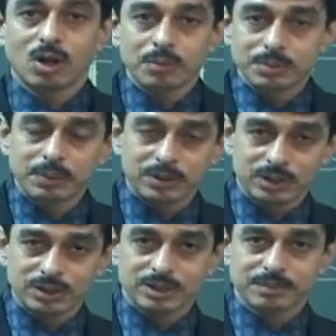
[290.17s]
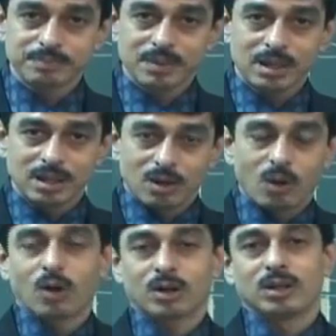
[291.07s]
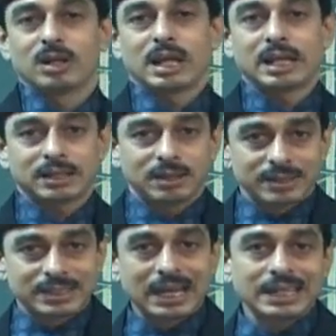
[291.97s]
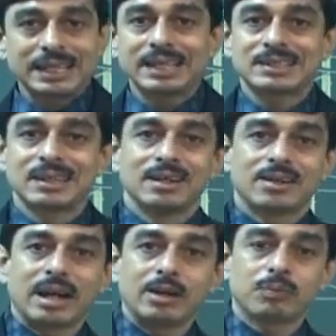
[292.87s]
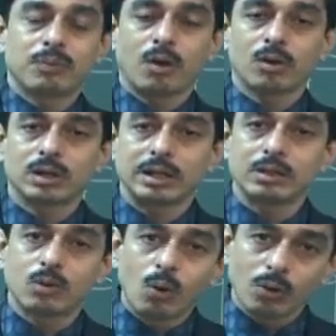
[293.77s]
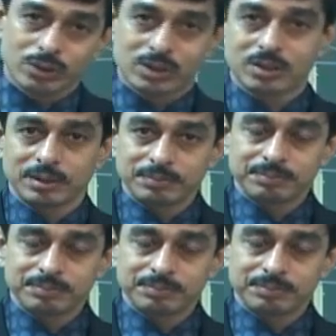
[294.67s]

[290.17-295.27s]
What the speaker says: observations, or a scientist try to follow the echoes